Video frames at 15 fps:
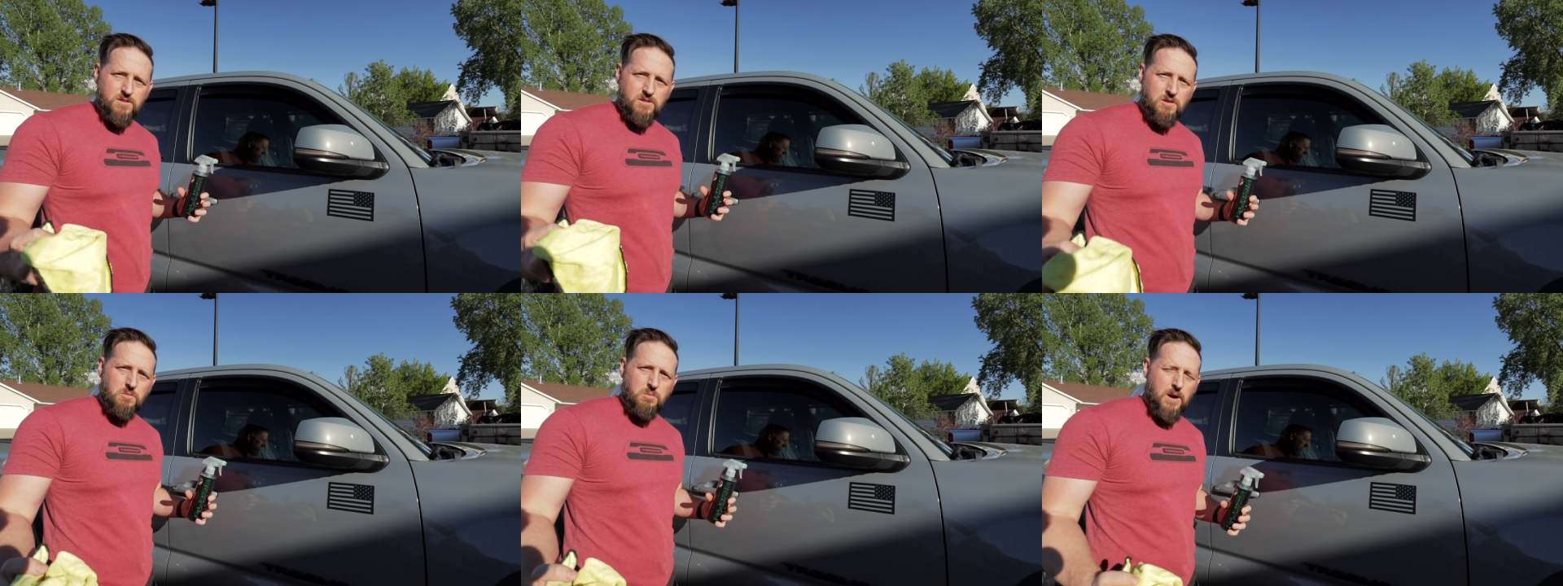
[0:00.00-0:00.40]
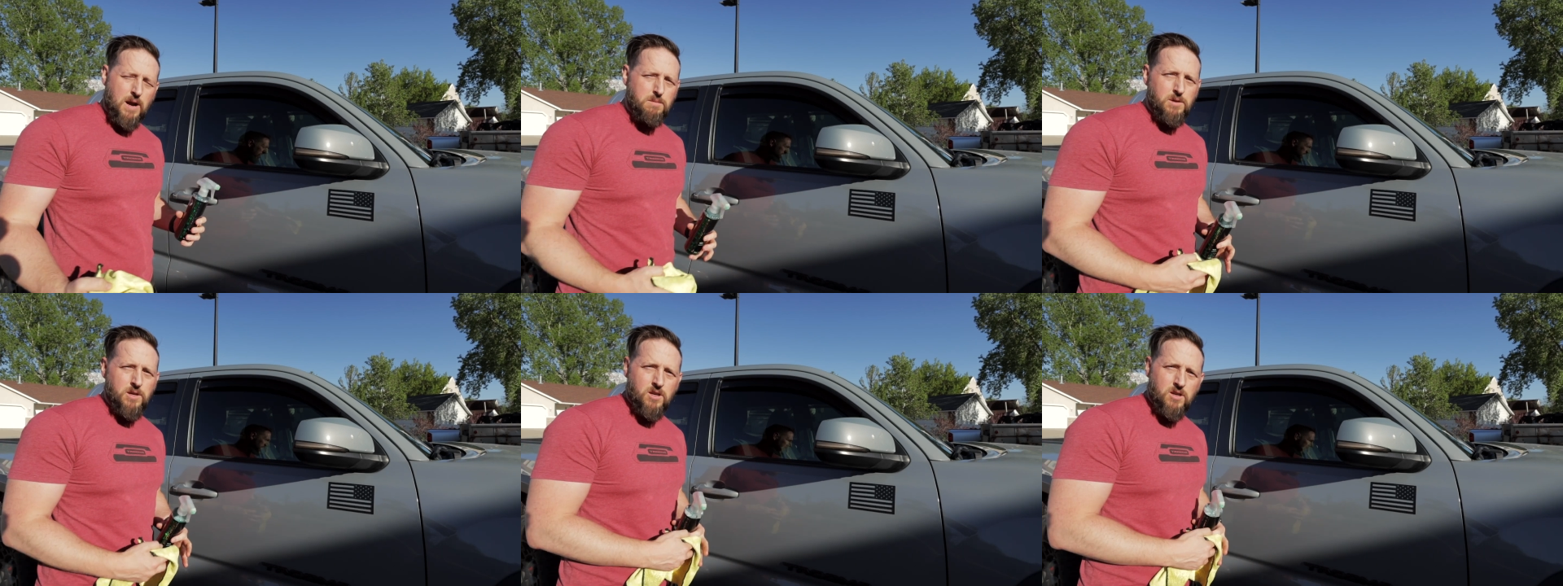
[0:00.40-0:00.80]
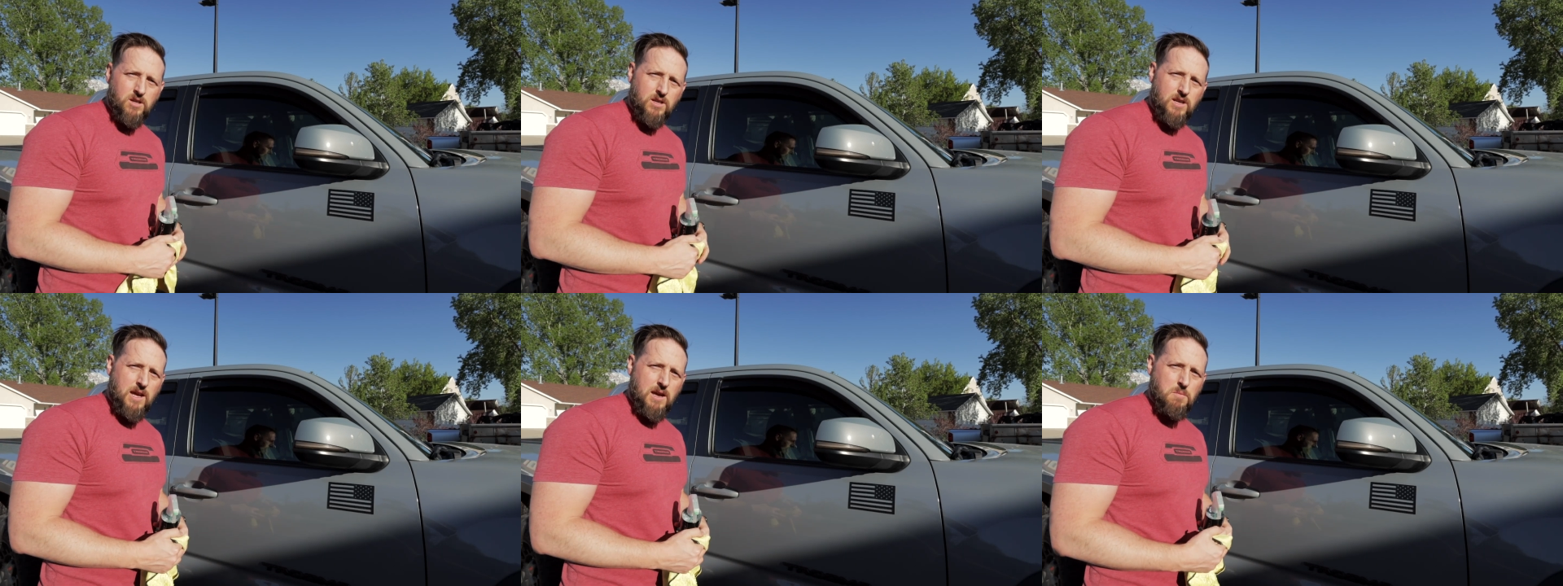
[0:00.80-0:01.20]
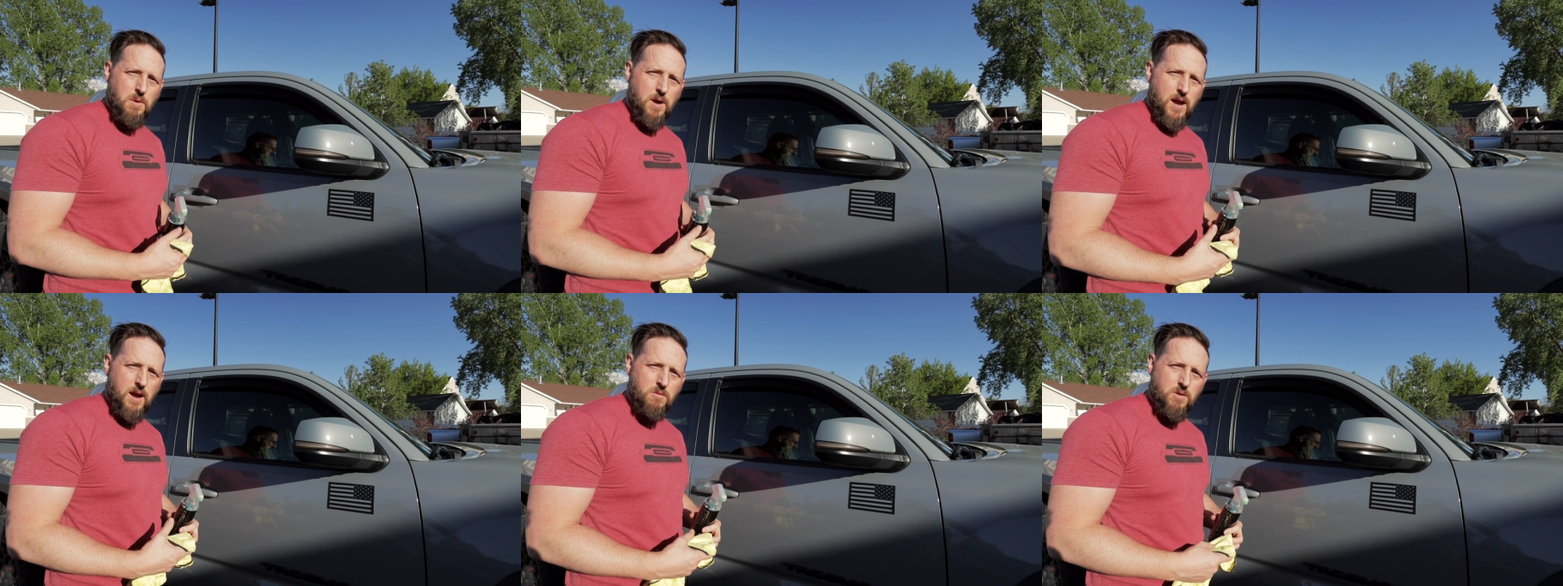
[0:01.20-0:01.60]
You probably could get
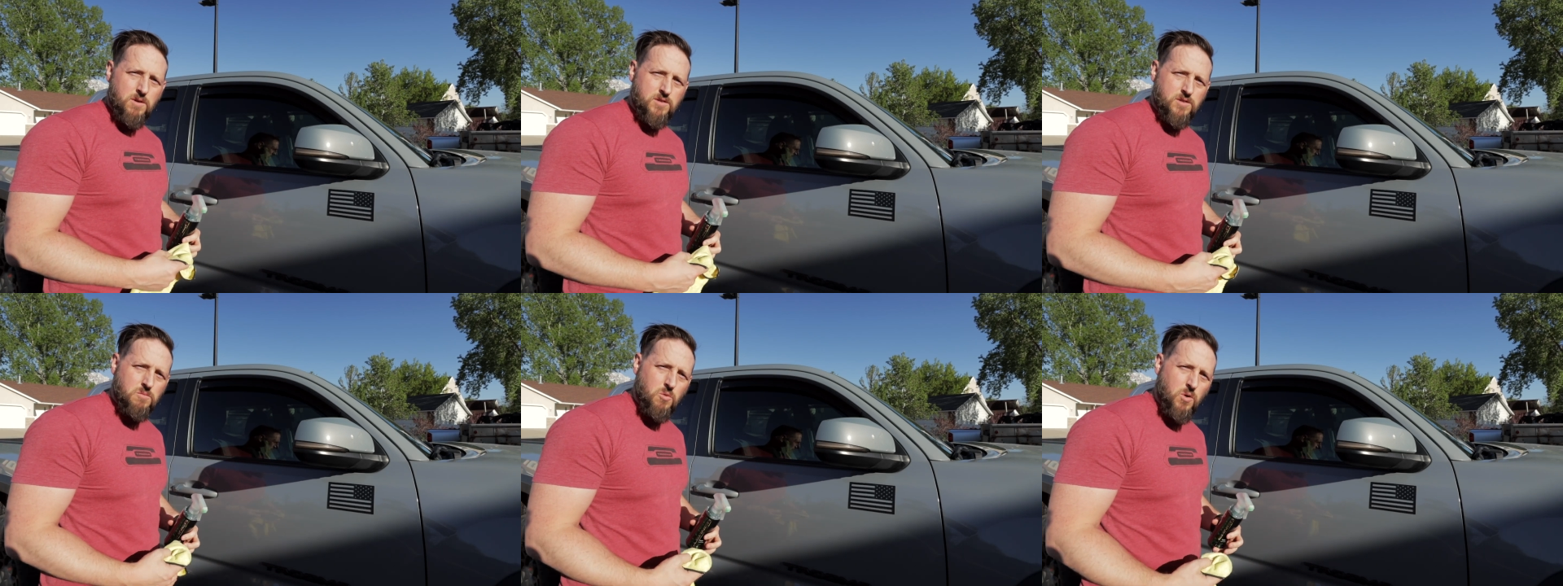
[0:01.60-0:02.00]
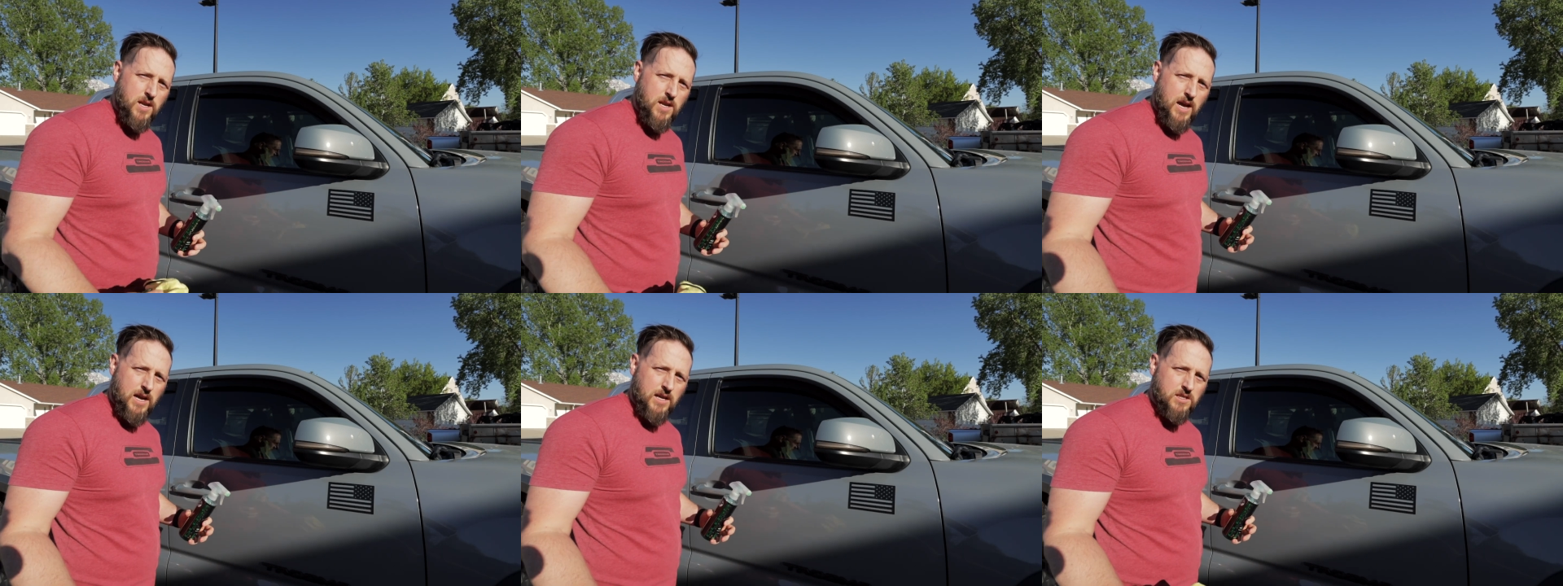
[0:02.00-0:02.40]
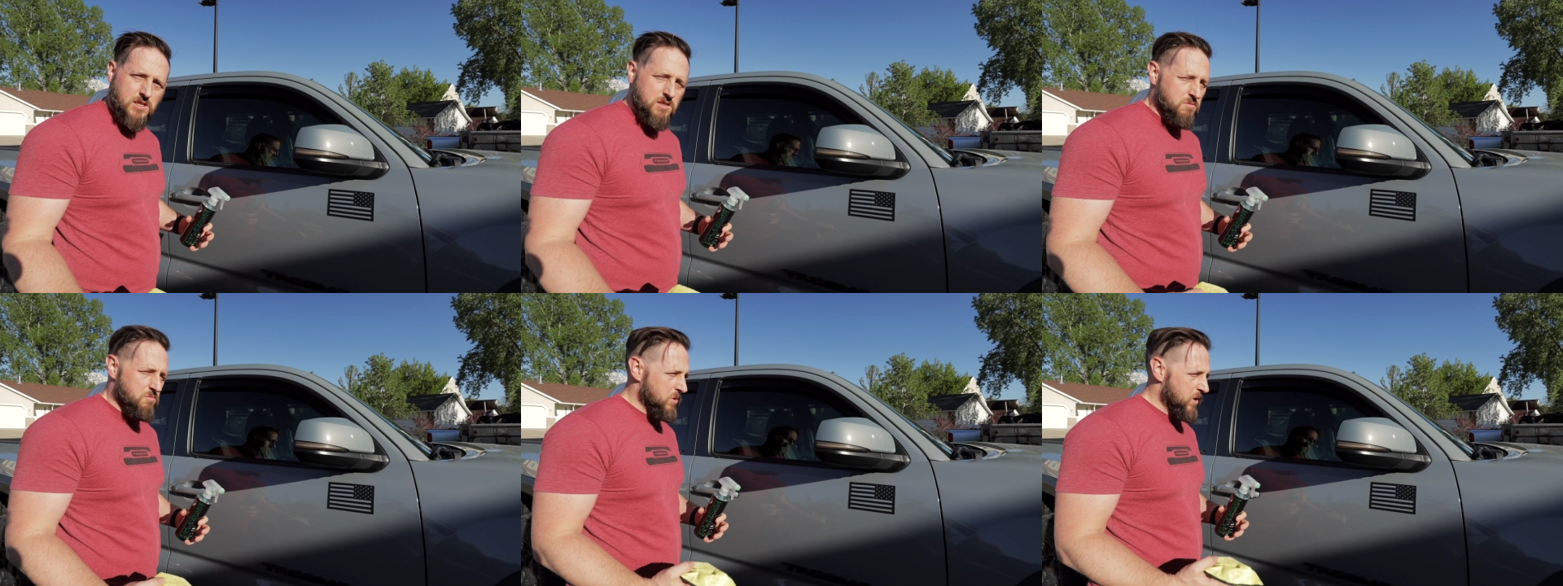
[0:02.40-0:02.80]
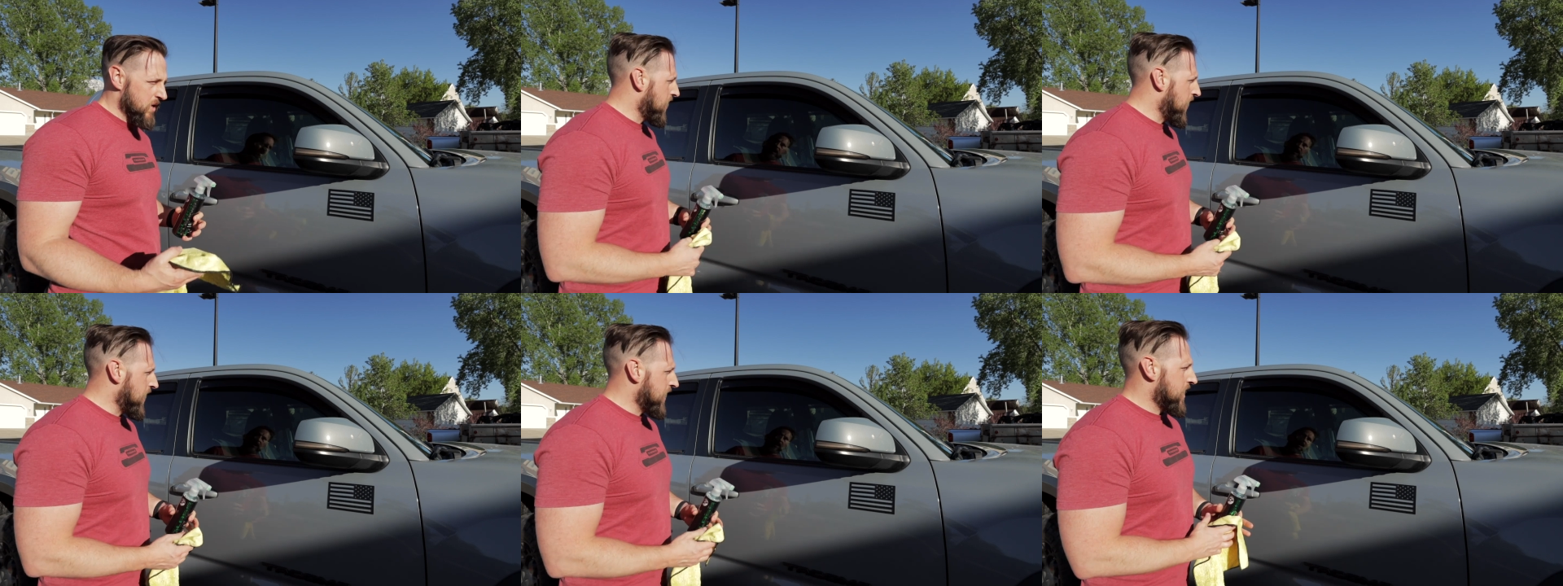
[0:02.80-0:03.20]
by with some Windex,
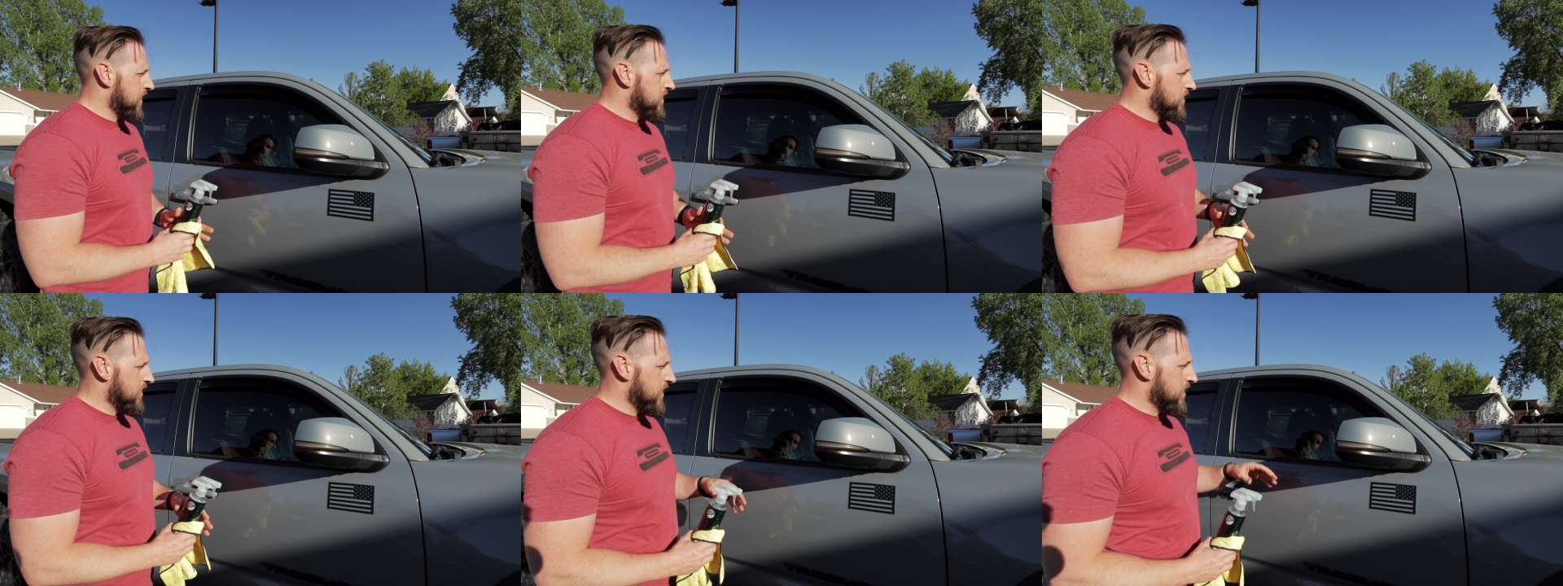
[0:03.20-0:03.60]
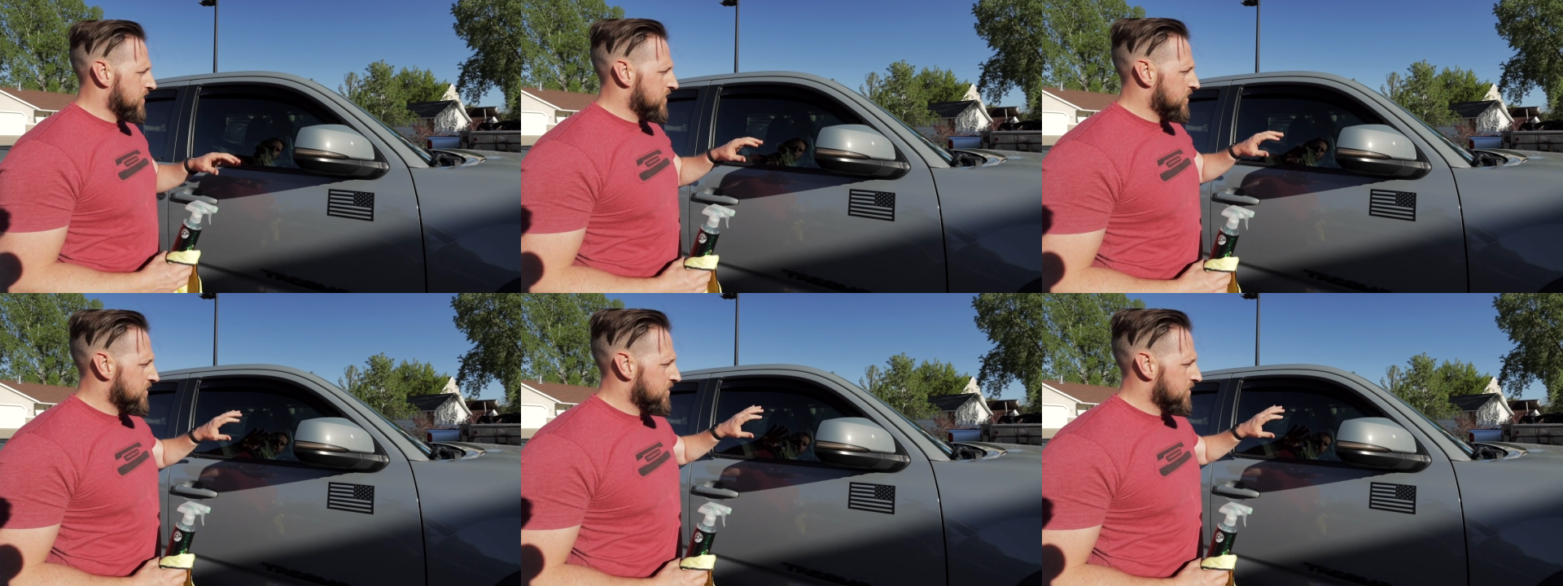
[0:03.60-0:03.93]
but I kind of like